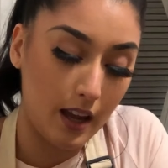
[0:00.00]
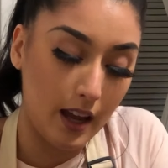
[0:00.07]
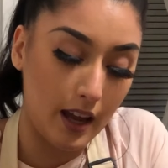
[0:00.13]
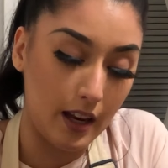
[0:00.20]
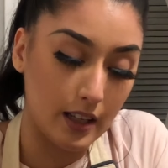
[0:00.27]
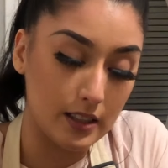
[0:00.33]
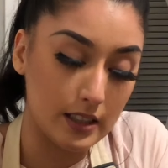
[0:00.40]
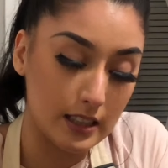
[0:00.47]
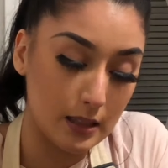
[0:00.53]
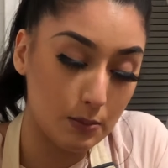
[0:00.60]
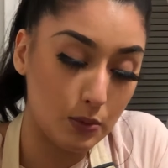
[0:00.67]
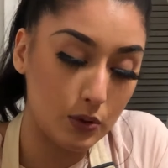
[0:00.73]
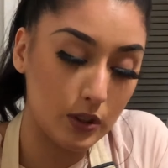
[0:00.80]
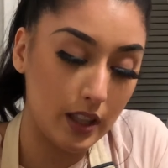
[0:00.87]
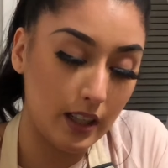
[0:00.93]
And I just
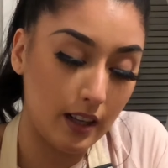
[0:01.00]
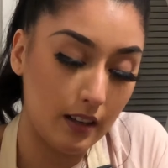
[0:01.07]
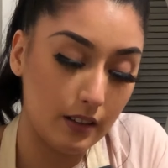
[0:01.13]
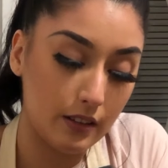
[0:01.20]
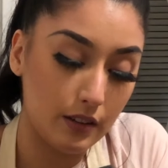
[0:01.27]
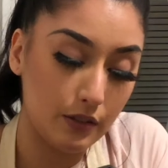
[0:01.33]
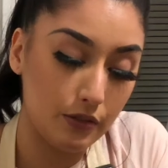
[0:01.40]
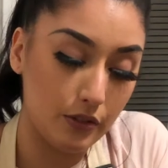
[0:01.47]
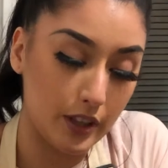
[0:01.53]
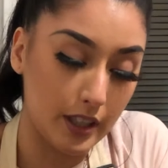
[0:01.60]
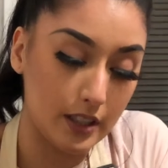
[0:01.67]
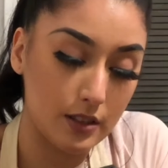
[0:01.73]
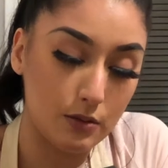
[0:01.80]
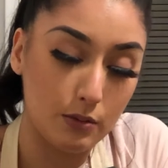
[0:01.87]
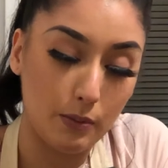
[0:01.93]
pulled it out of the fridge.
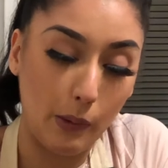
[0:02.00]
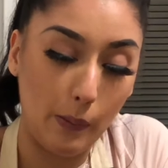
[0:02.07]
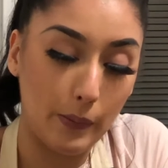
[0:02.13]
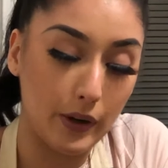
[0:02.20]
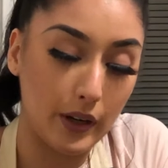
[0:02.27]
Remember